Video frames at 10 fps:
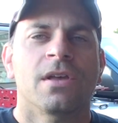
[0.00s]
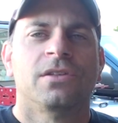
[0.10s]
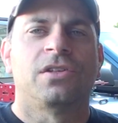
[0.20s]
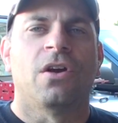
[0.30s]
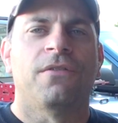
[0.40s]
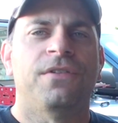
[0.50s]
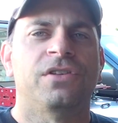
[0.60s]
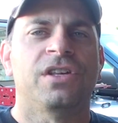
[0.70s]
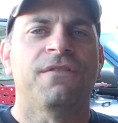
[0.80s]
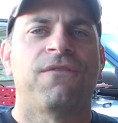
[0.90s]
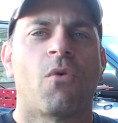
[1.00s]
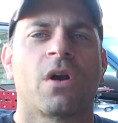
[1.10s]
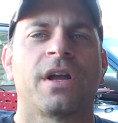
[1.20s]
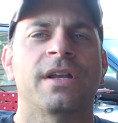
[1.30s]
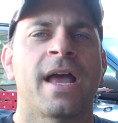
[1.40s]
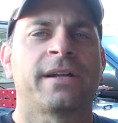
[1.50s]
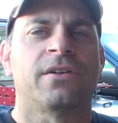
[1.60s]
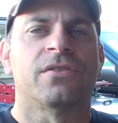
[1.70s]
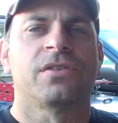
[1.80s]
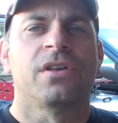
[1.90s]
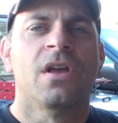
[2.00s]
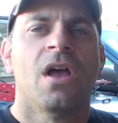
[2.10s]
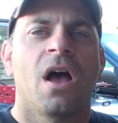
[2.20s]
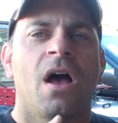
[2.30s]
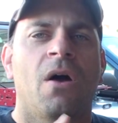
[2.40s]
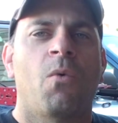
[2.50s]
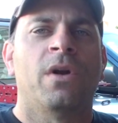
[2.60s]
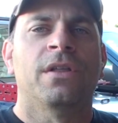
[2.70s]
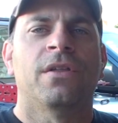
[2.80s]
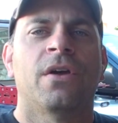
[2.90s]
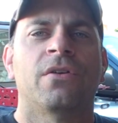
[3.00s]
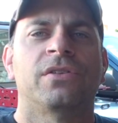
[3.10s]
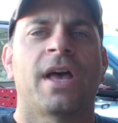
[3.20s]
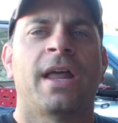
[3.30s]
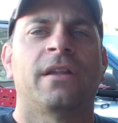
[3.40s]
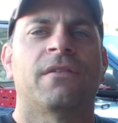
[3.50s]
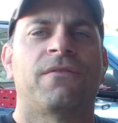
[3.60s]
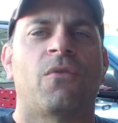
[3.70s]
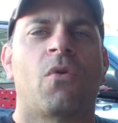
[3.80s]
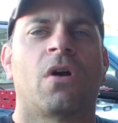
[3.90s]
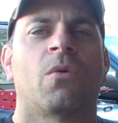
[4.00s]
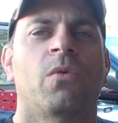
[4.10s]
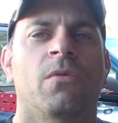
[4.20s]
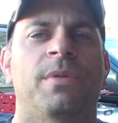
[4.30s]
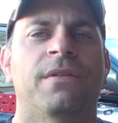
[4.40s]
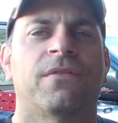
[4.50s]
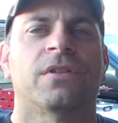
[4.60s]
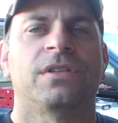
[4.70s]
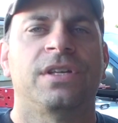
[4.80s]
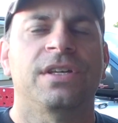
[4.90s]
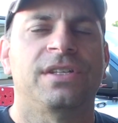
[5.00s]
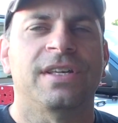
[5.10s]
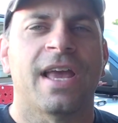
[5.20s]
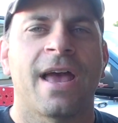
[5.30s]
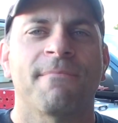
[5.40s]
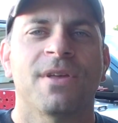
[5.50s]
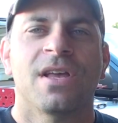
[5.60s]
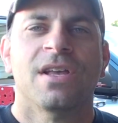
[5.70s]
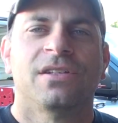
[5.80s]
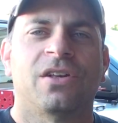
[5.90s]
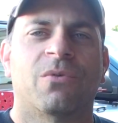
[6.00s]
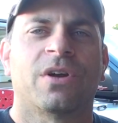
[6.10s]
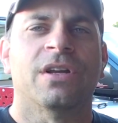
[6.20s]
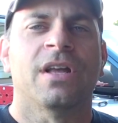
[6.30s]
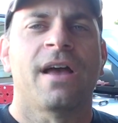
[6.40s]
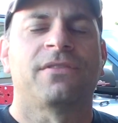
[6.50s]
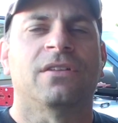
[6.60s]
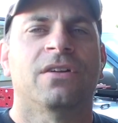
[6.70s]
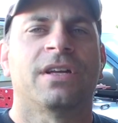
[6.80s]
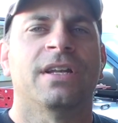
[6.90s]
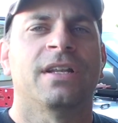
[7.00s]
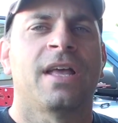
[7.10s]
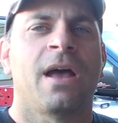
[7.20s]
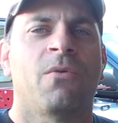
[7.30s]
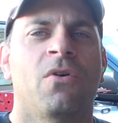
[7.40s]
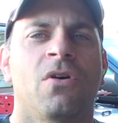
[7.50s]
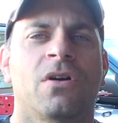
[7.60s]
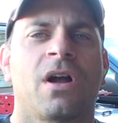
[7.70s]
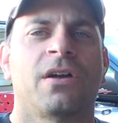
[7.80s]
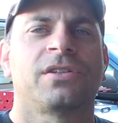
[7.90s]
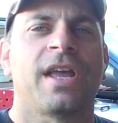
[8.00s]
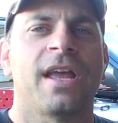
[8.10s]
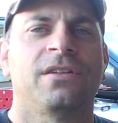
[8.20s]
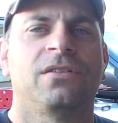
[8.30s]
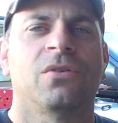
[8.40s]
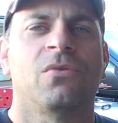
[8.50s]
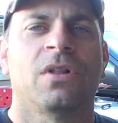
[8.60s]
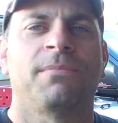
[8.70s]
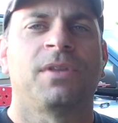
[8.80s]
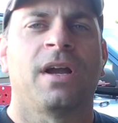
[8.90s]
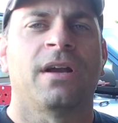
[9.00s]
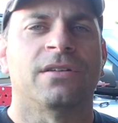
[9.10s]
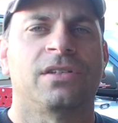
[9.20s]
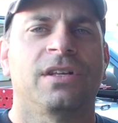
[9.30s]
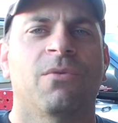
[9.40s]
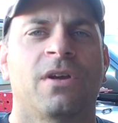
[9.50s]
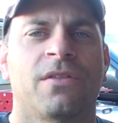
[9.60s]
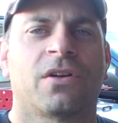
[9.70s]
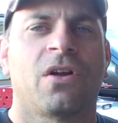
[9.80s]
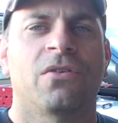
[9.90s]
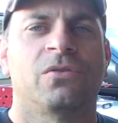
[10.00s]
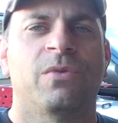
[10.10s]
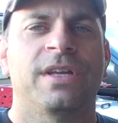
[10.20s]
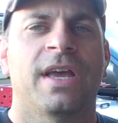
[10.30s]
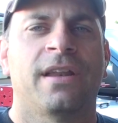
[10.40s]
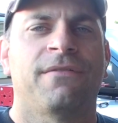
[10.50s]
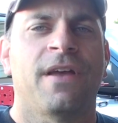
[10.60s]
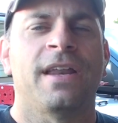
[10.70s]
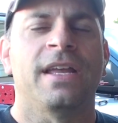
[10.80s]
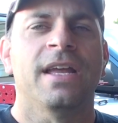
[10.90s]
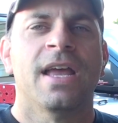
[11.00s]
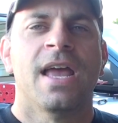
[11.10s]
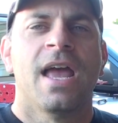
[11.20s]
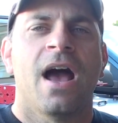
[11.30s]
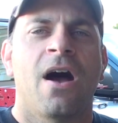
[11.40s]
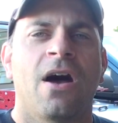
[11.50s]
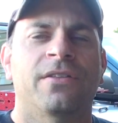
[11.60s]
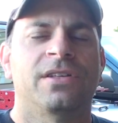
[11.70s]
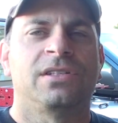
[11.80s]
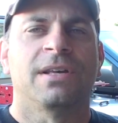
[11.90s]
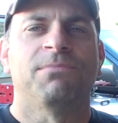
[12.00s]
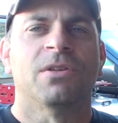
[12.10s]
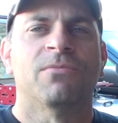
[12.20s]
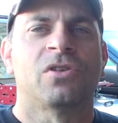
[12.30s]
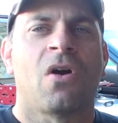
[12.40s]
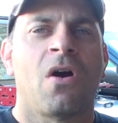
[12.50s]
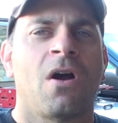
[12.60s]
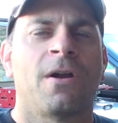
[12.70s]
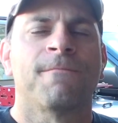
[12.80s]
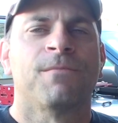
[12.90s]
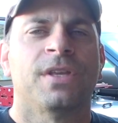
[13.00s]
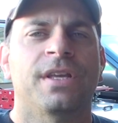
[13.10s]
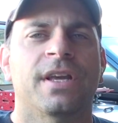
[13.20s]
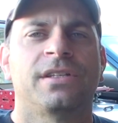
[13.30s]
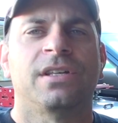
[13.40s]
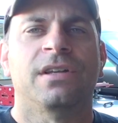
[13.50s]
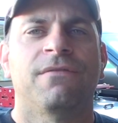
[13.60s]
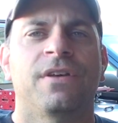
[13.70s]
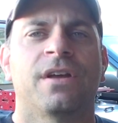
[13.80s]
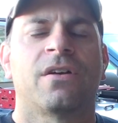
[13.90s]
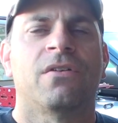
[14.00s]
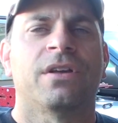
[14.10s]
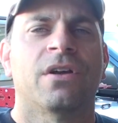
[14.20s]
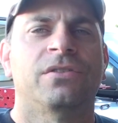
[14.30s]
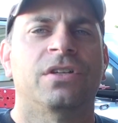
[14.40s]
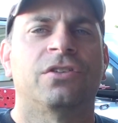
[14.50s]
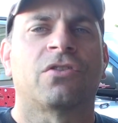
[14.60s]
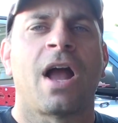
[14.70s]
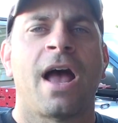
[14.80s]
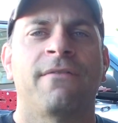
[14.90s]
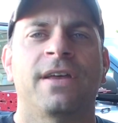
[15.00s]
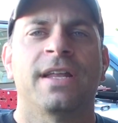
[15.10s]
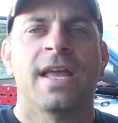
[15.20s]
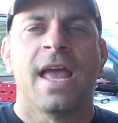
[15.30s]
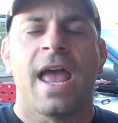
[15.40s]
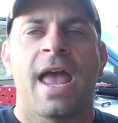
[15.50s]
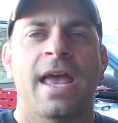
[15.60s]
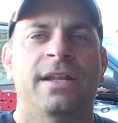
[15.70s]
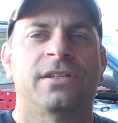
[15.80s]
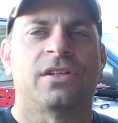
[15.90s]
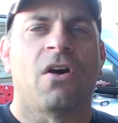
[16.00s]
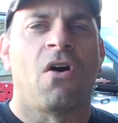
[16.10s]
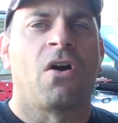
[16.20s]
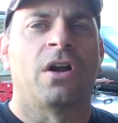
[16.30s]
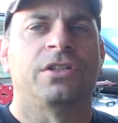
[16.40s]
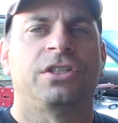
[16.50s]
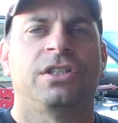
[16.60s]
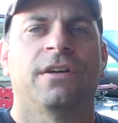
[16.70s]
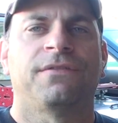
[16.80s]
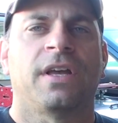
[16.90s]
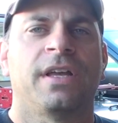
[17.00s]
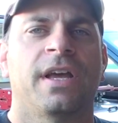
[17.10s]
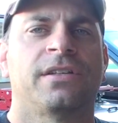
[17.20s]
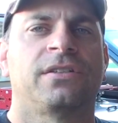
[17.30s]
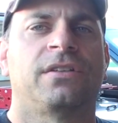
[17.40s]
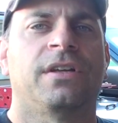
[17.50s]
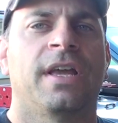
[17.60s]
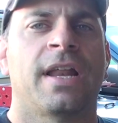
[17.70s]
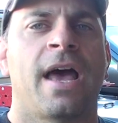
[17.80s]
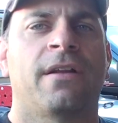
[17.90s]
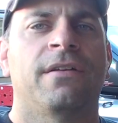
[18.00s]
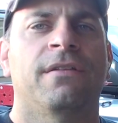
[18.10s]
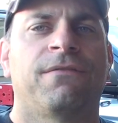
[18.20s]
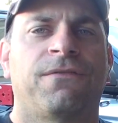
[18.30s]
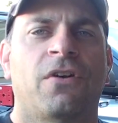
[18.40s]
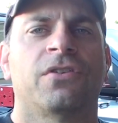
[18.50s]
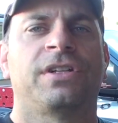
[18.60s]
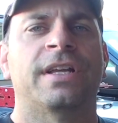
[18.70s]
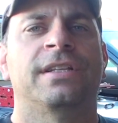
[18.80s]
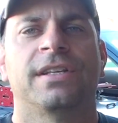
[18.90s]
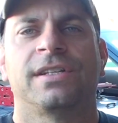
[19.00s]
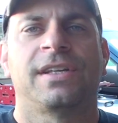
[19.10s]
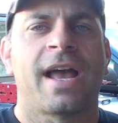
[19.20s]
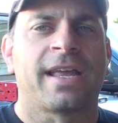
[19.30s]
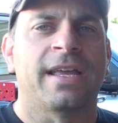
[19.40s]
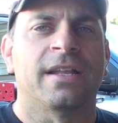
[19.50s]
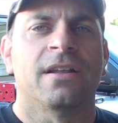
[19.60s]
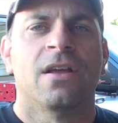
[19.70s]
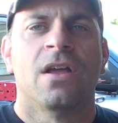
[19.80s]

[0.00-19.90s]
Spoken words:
So if you see 4 connectors, one of those out of the 4 will be for the TCM. So we're going to have to look into that. We'll hook our scan tool up there and see what other codes we get, if any. The symptoms are he gets in the vehicle, he goes to drive it, and it's a hard shift, I guess, to get out of first into second.